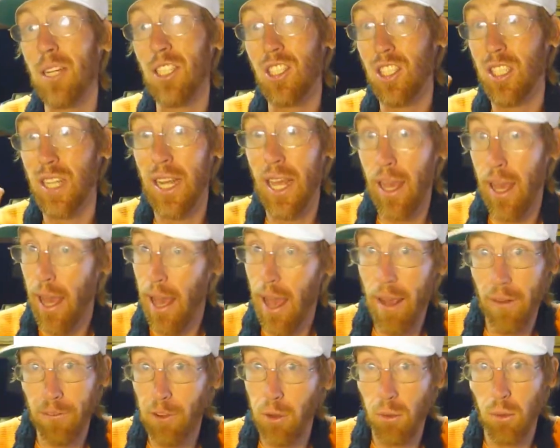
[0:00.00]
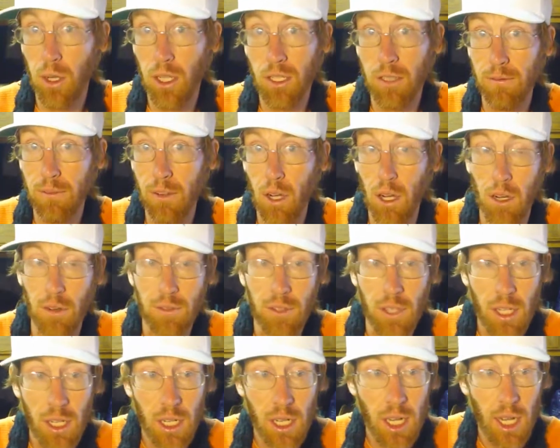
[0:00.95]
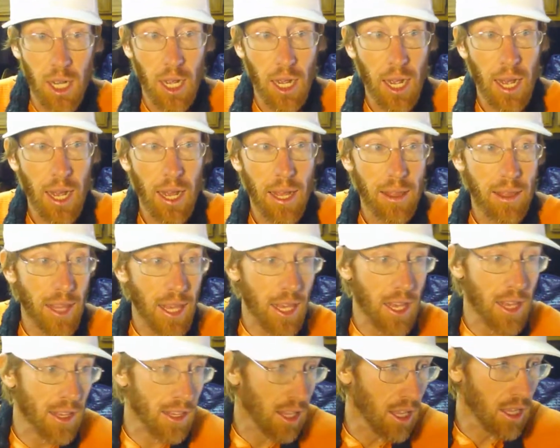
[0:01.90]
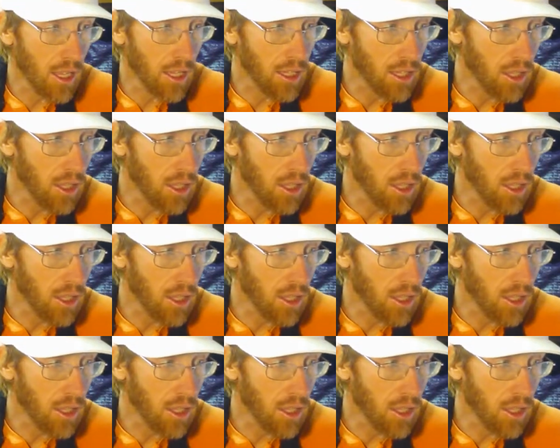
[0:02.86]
much everyone involved. They